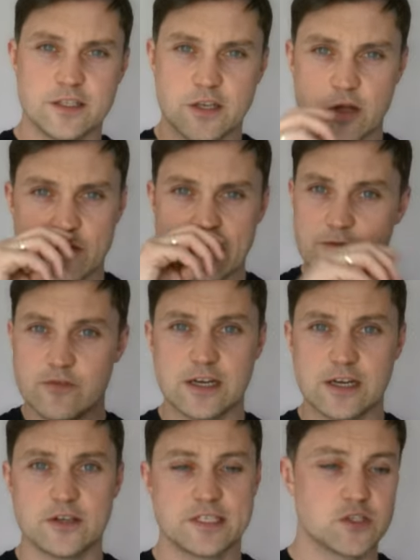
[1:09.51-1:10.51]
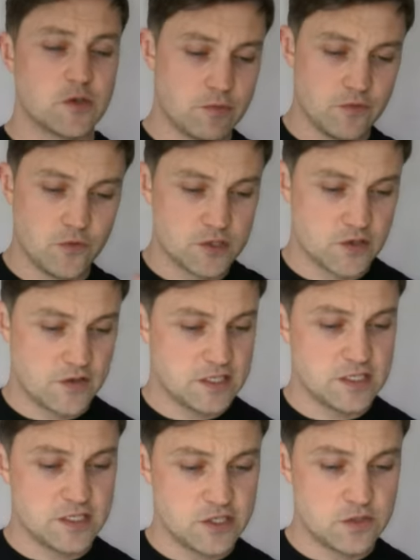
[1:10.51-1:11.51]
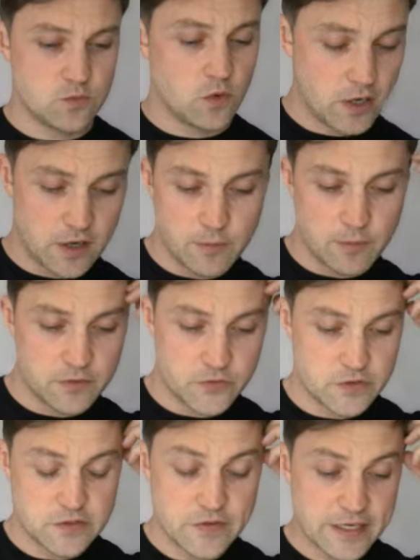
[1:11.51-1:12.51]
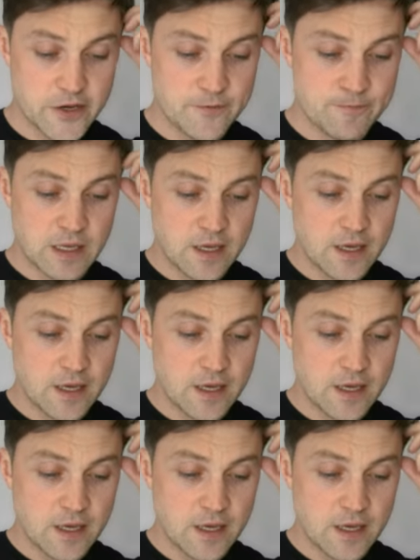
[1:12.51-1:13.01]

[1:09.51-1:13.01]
You know, if you haven't really looked into it before. So this is just why I'm going to do this video.